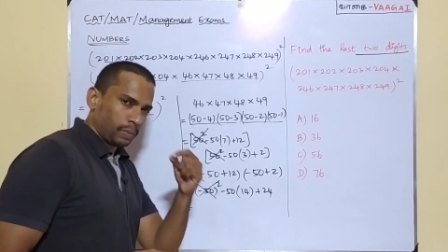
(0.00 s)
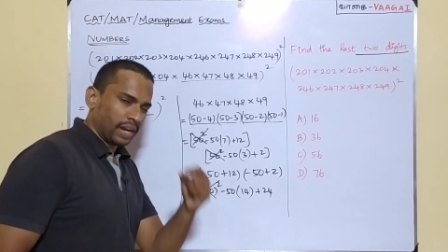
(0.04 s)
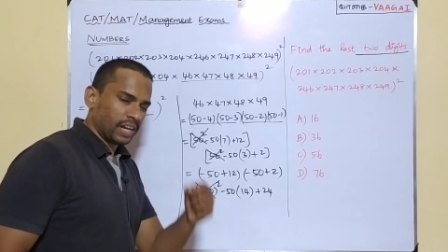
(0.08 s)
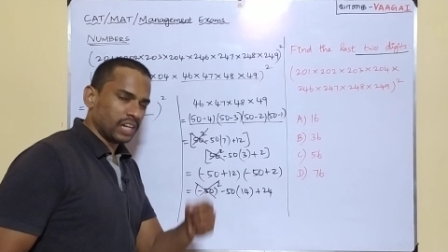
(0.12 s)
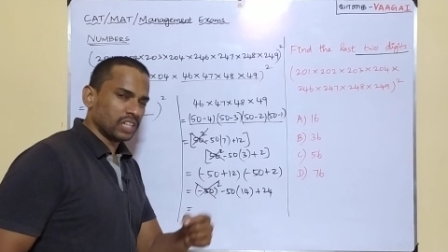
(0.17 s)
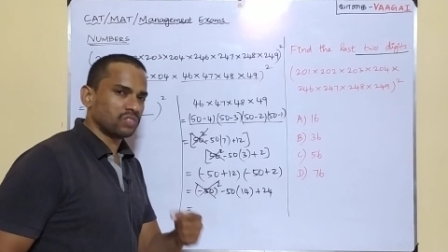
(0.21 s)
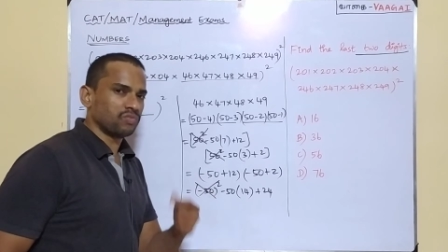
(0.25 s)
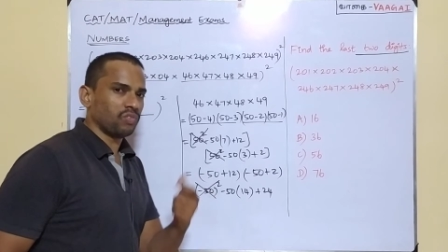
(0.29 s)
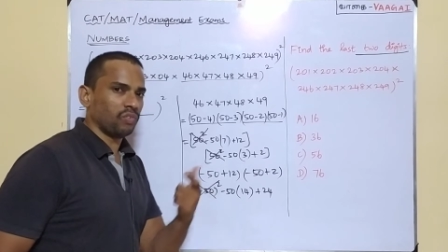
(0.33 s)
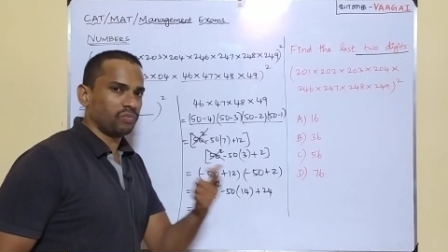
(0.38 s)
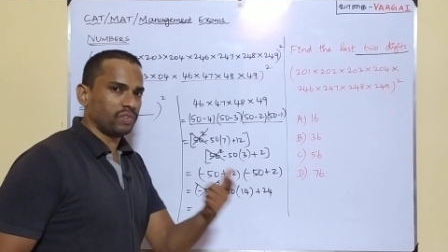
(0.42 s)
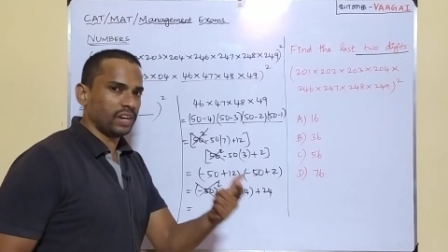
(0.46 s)

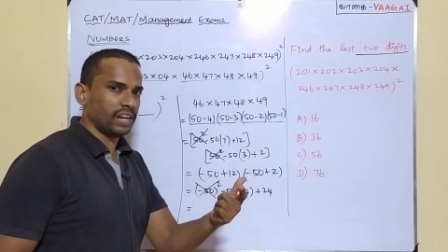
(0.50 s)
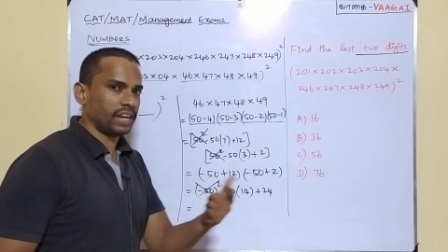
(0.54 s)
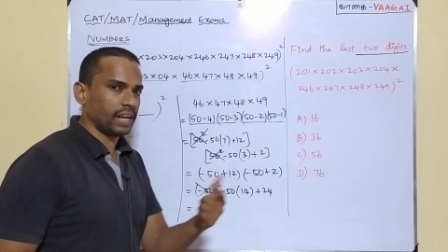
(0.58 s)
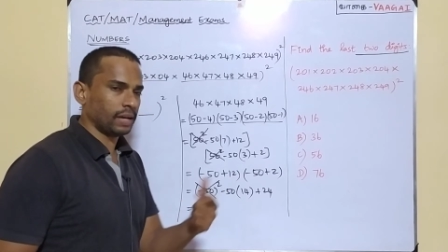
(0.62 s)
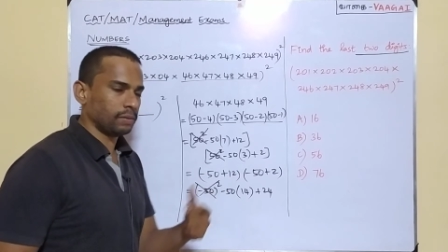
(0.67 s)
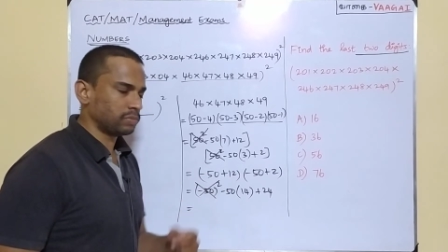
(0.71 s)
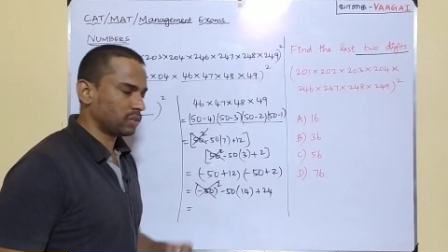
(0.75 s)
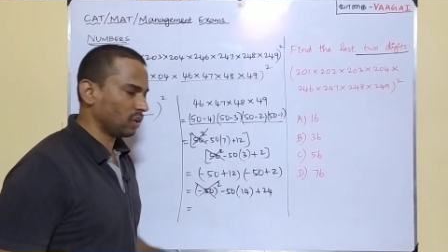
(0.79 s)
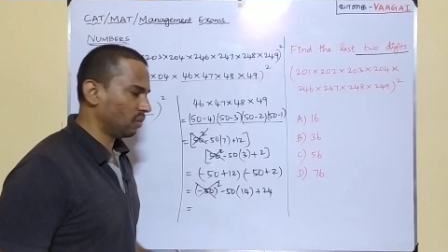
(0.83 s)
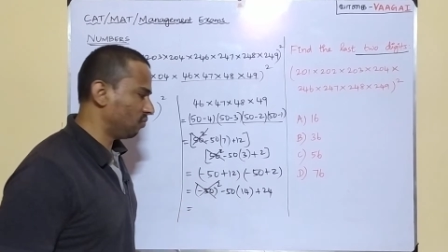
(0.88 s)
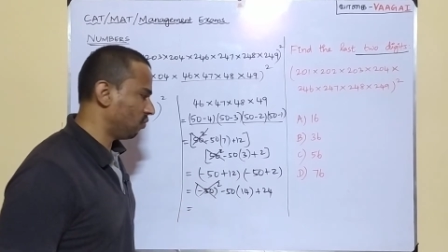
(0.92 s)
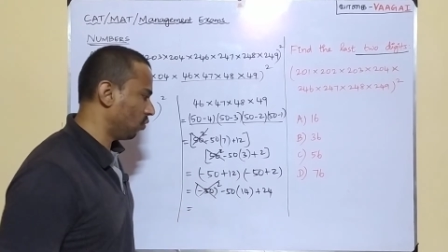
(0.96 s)
minus 50
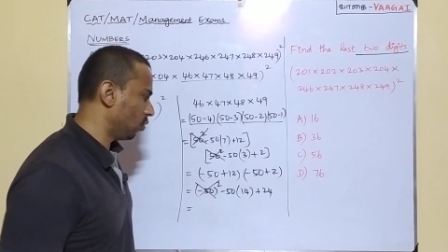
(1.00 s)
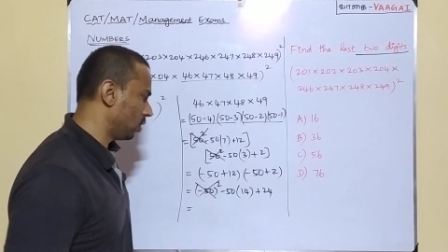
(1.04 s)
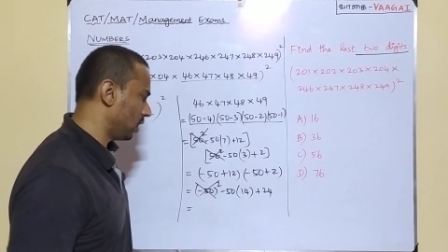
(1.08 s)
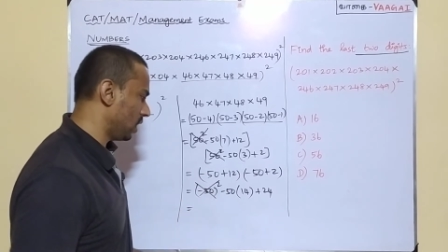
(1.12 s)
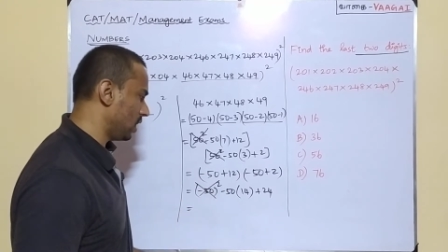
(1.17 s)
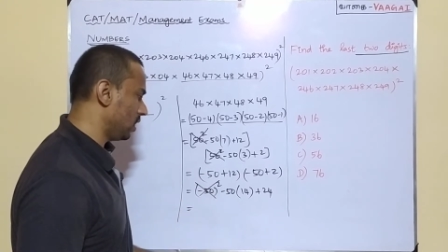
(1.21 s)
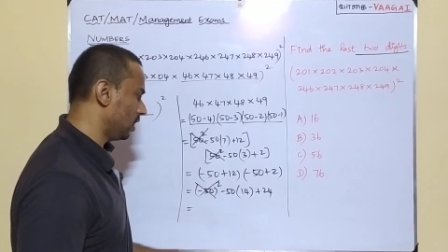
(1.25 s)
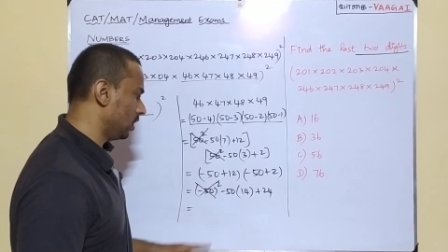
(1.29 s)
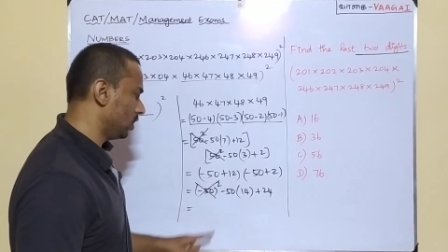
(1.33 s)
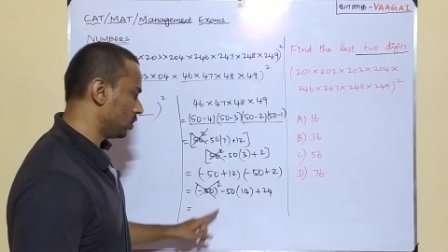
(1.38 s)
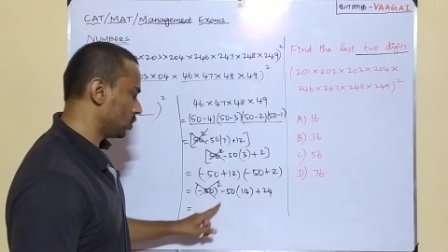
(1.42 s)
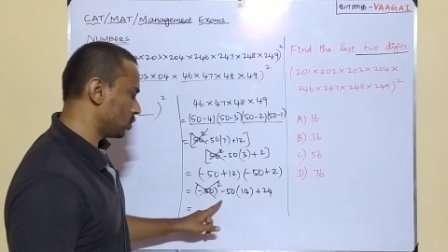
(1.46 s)
times of
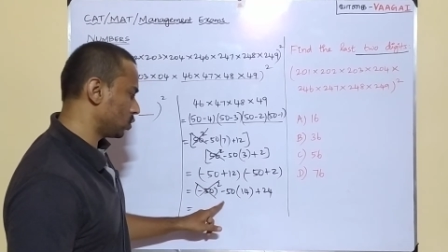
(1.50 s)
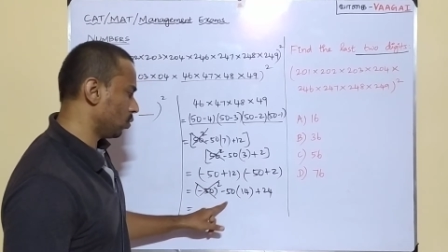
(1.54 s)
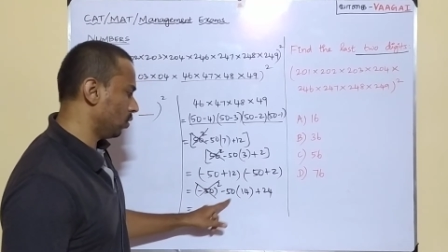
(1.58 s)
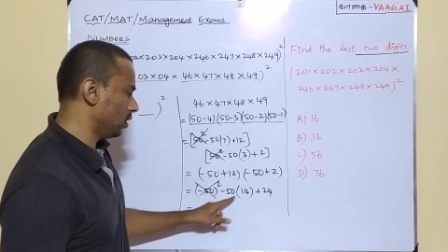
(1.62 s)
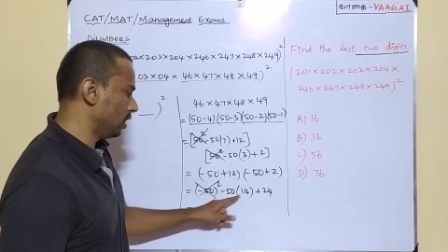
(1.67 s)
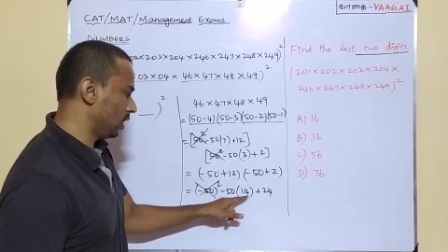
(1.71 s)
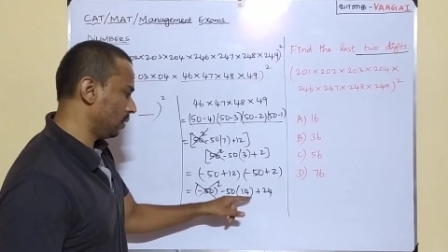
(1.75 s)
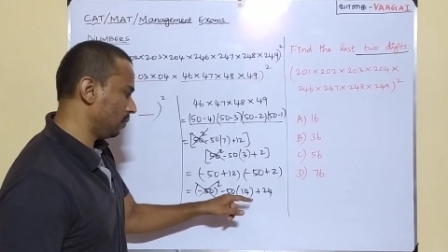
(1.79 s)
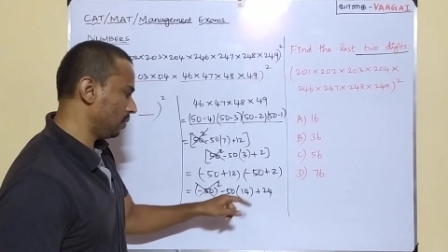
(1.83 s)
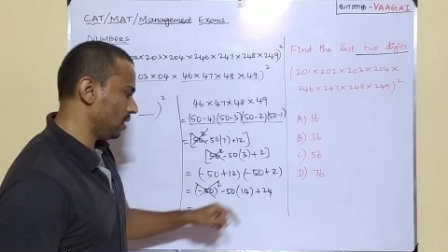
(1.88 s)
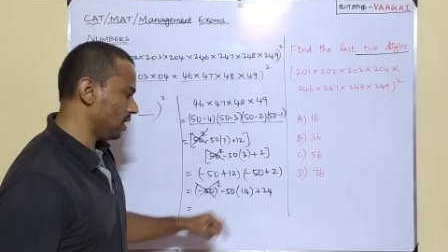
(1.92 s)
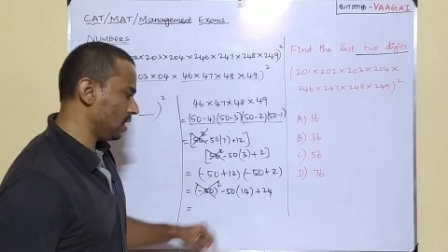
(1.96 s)
14 it is
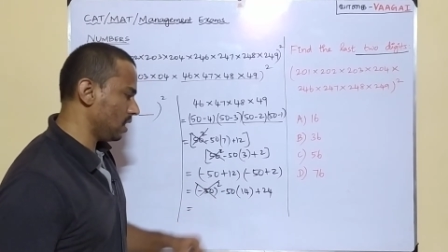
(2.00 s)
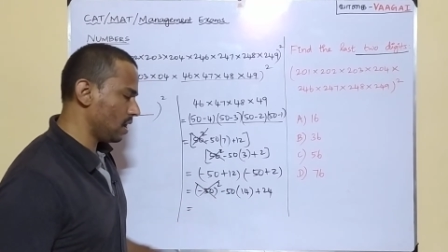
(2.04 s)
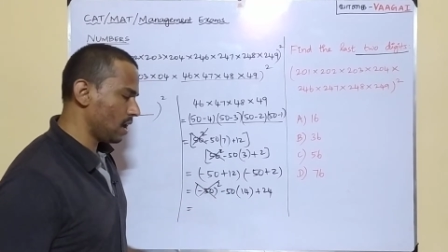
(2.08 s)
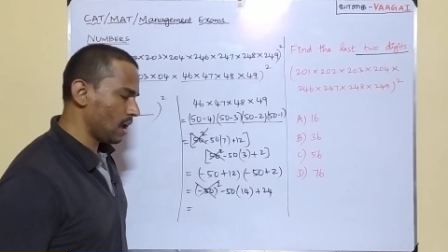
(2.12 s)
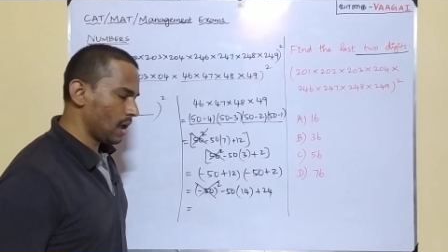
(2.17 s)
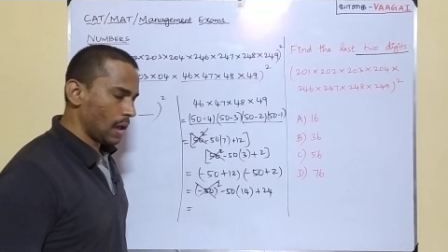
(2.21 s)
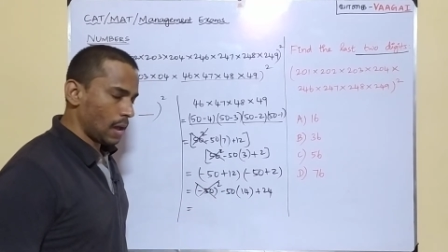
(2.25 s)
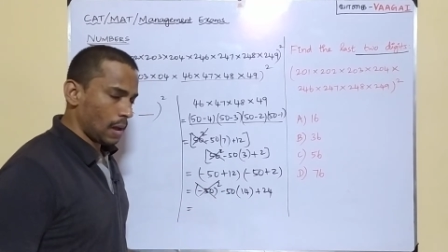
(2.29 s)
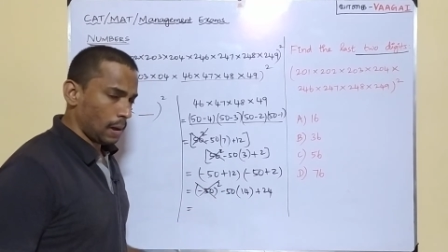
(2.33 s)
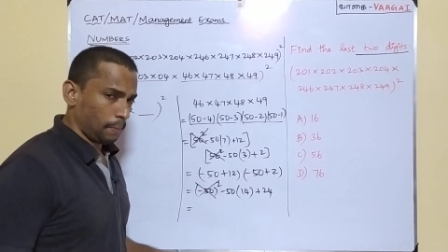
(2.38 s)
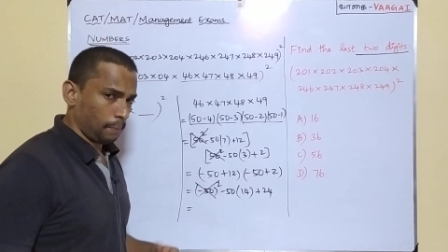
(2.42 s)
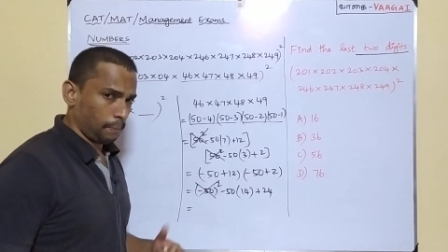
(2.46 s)
going to be